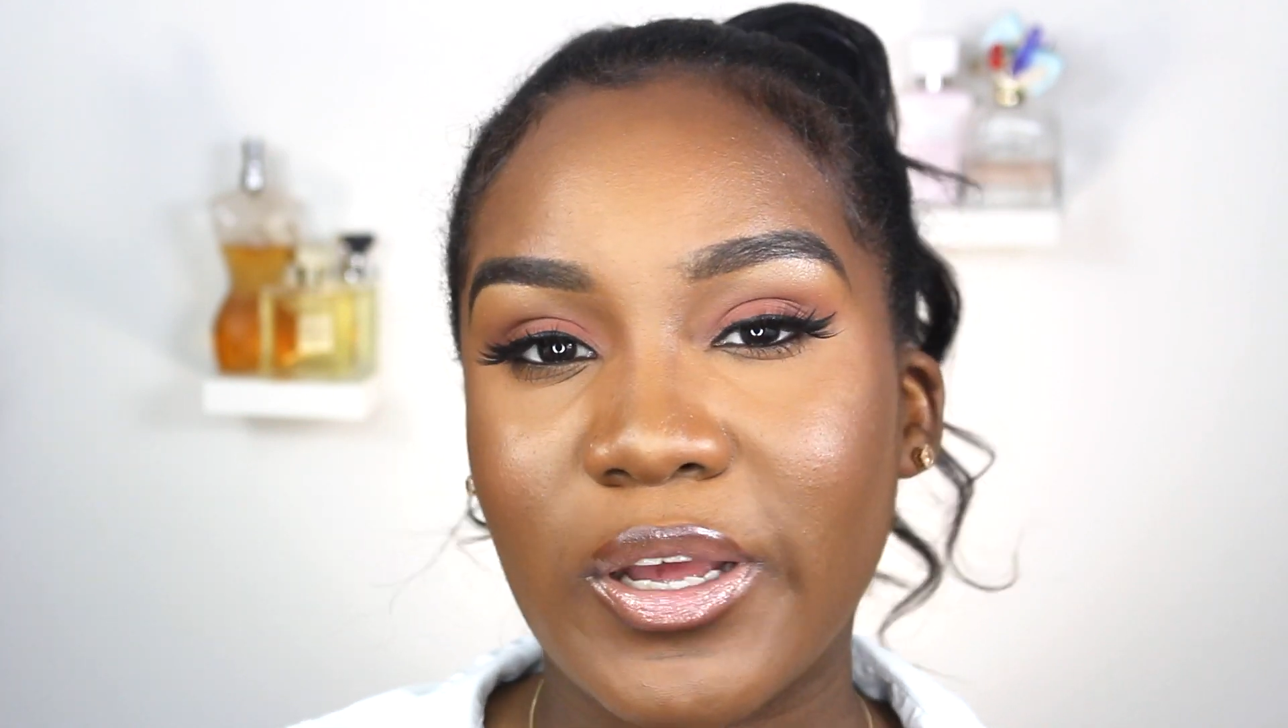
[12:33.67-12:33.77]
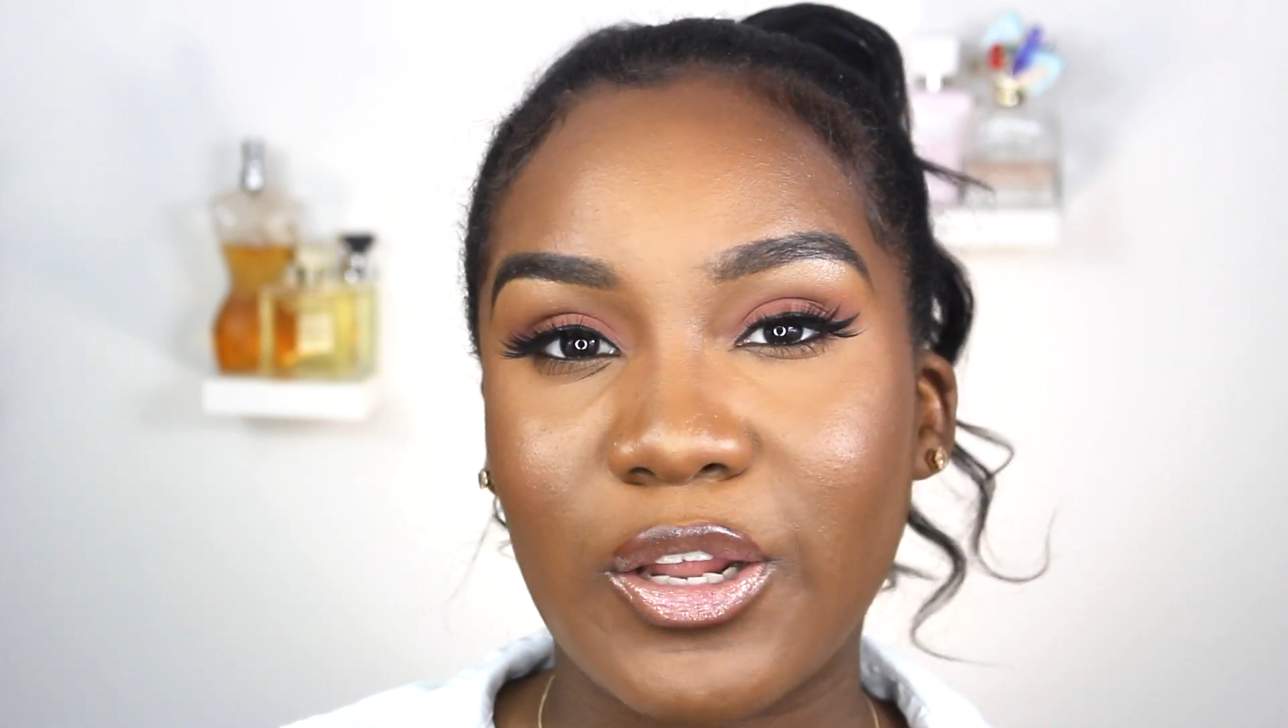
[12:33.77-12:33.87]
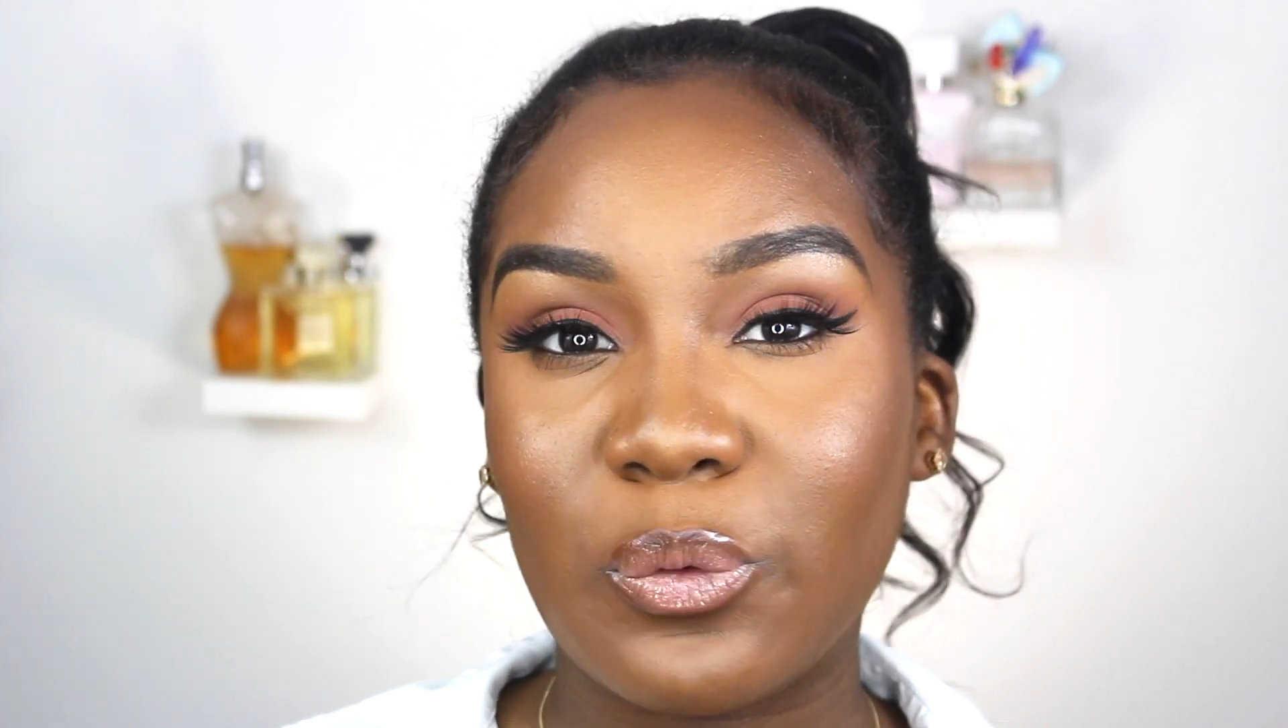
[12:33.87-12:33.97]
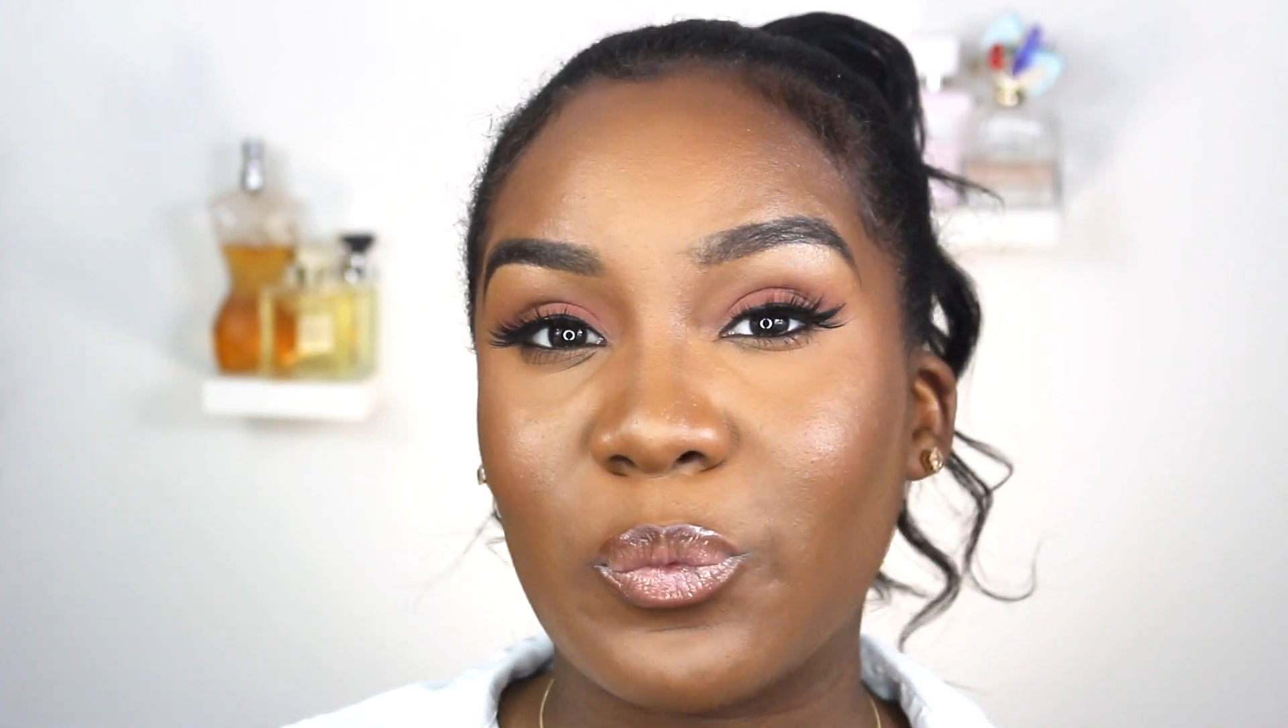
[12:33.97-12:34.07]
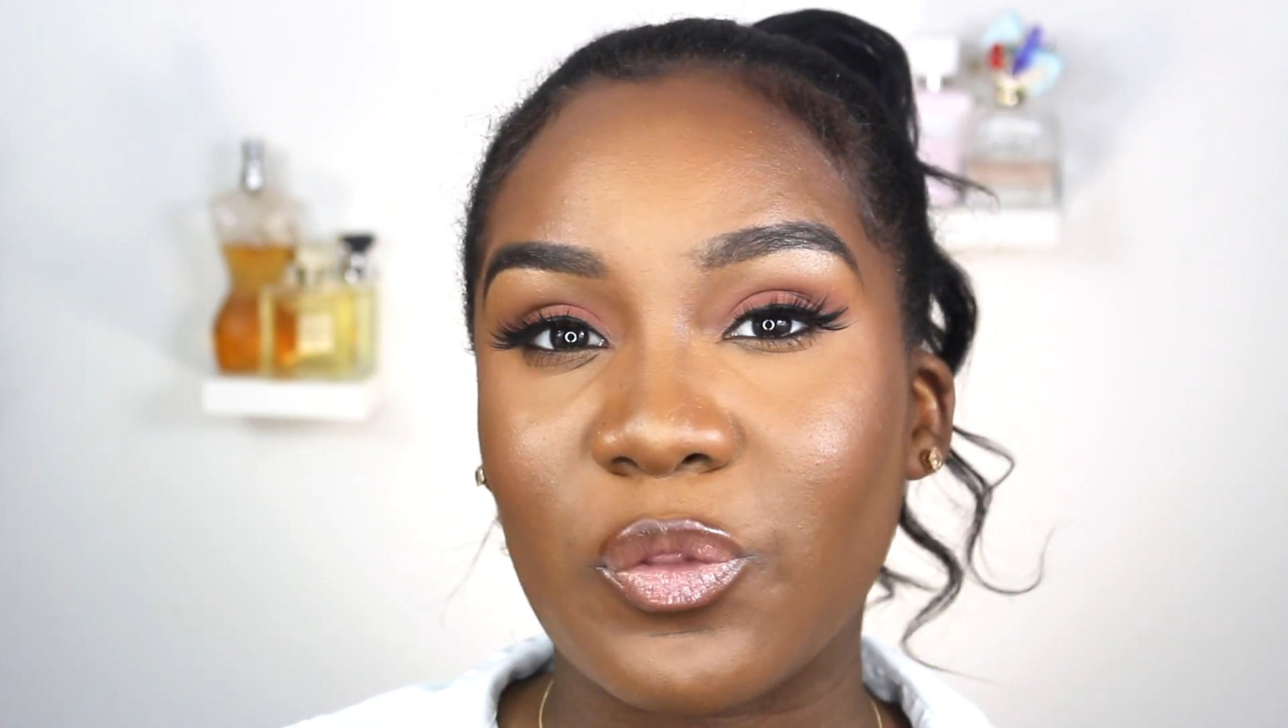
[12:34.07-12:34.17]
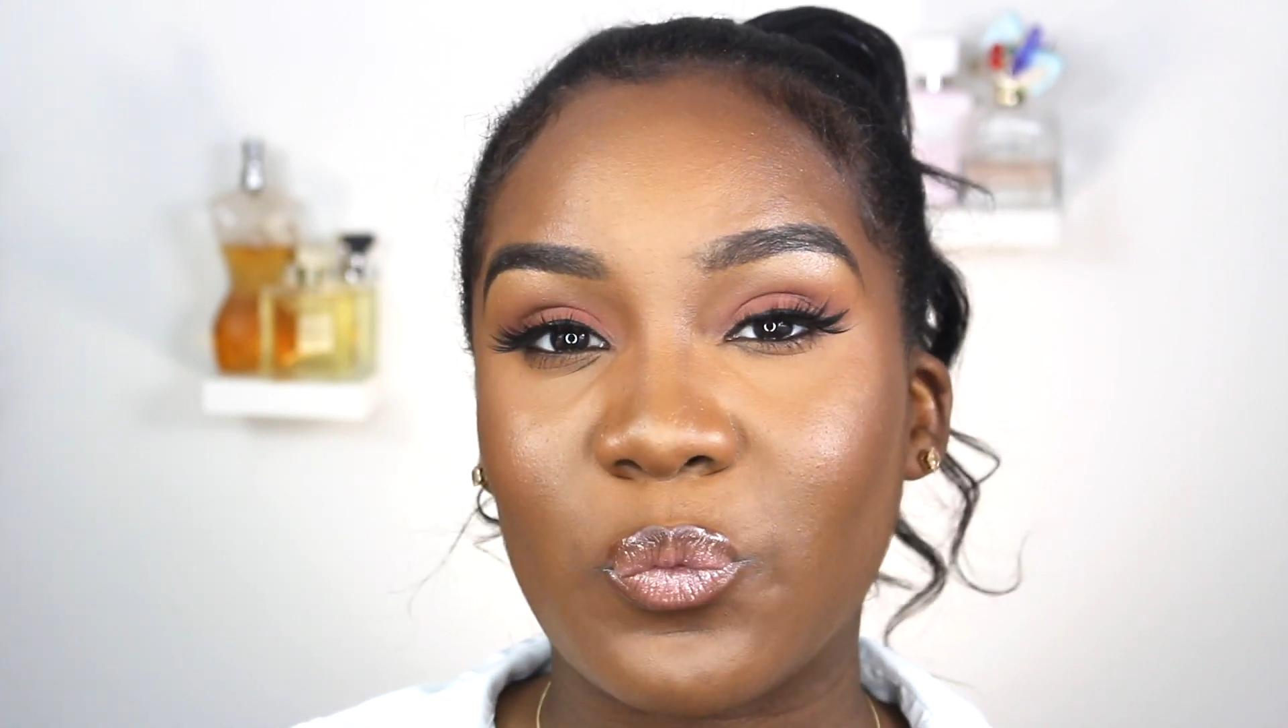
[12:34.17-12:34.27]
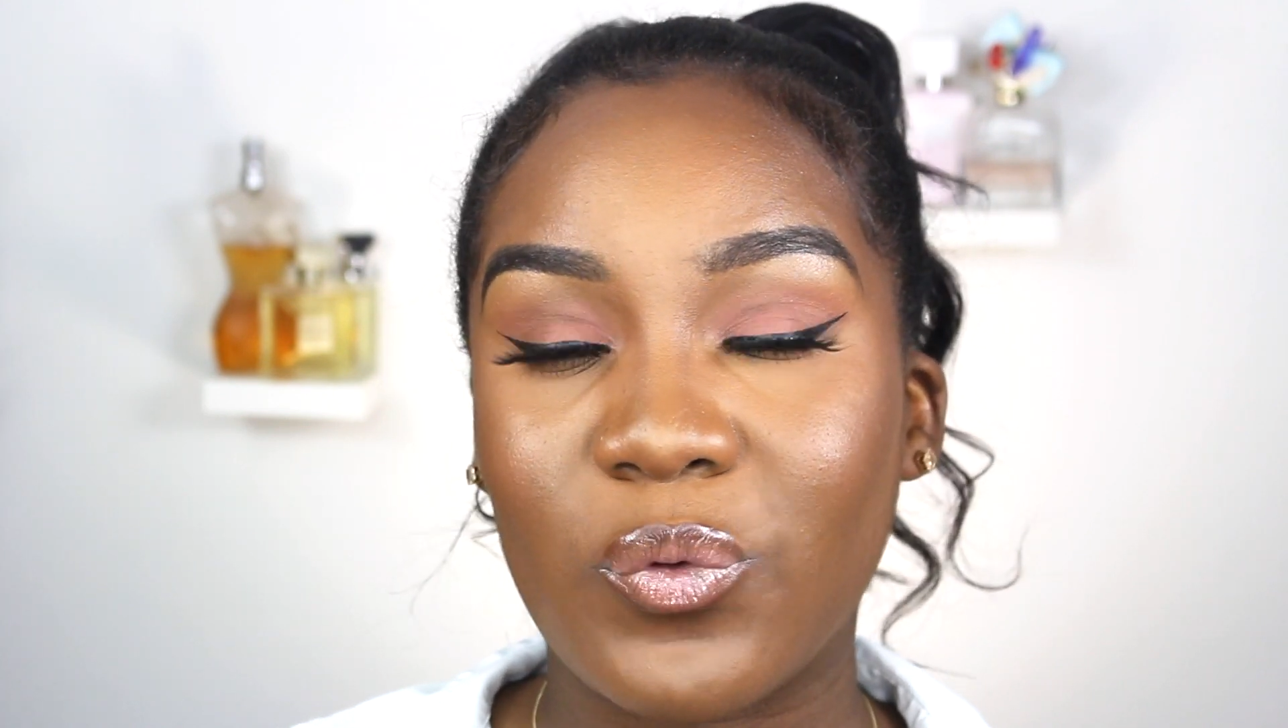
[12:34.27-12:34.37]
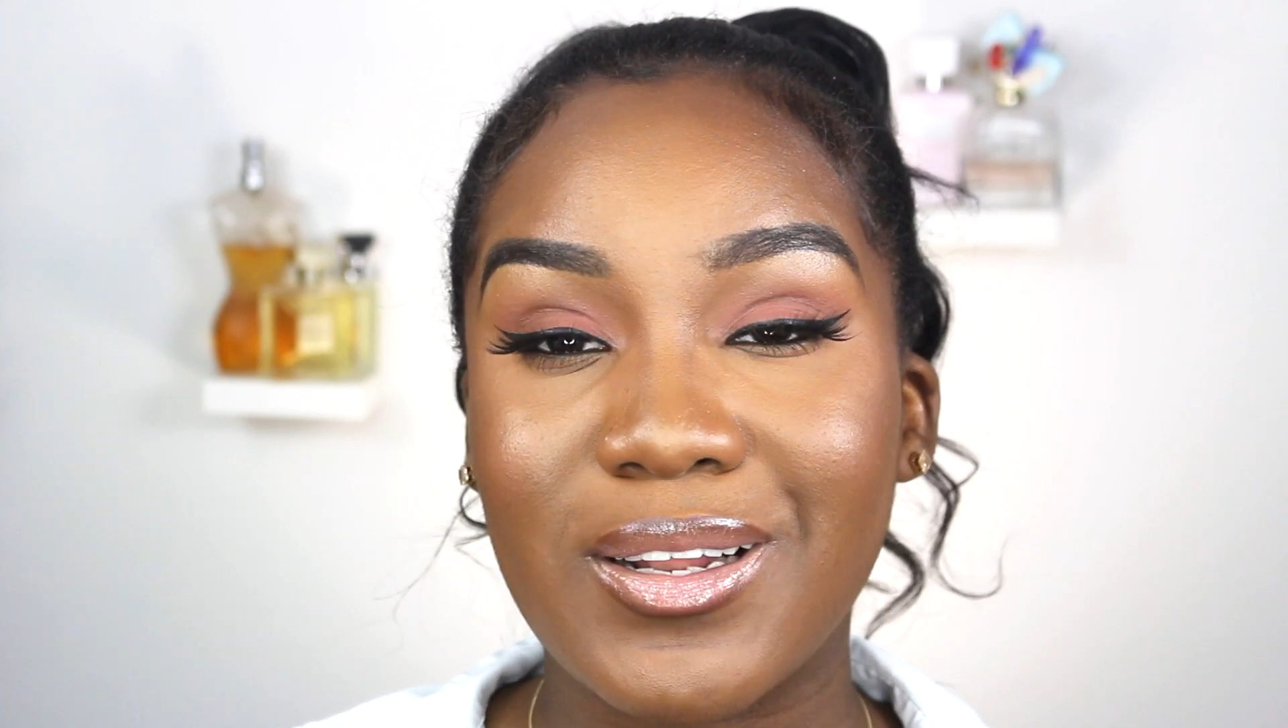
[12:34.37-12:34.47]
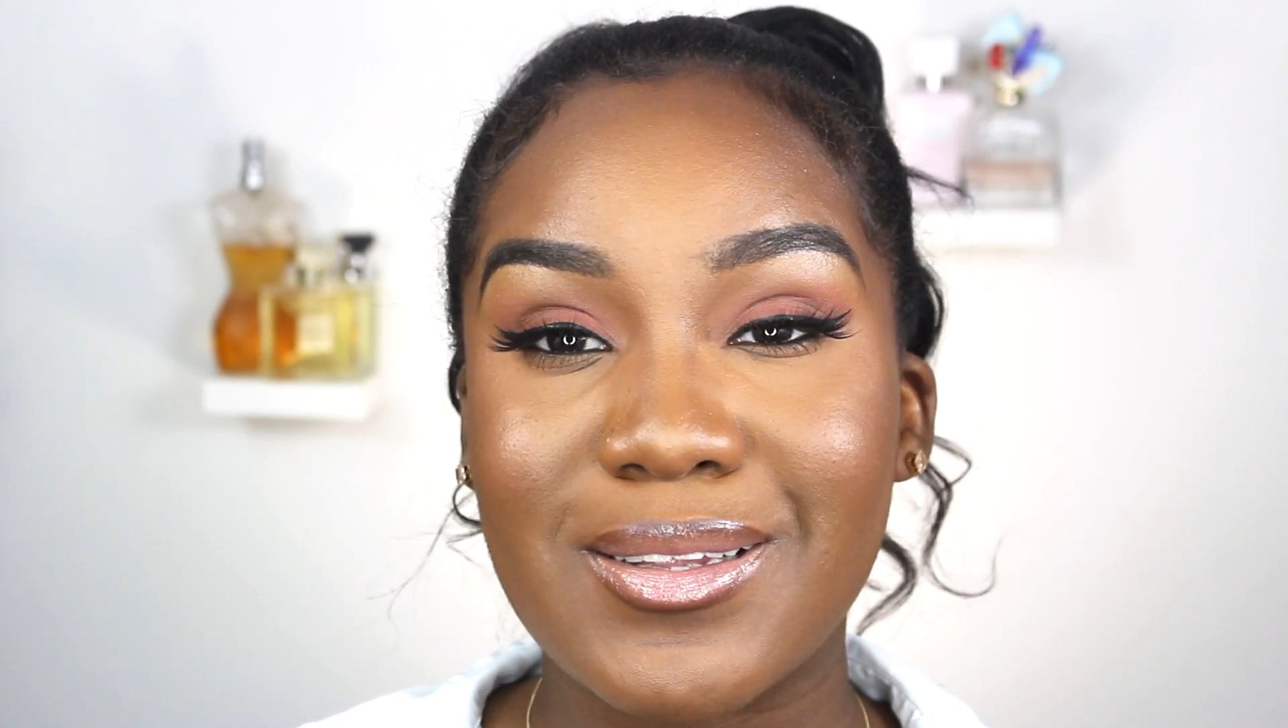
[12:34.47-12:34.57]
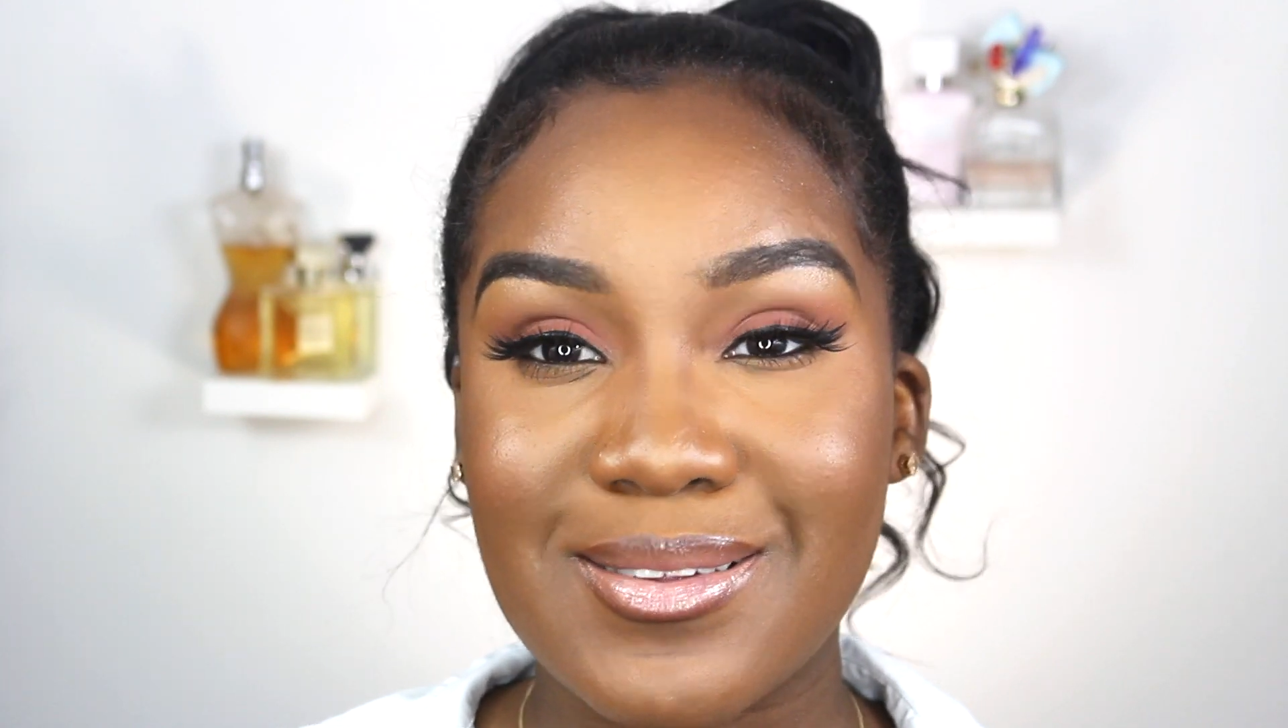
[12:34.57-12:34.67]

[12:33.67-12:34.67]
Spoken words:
in with one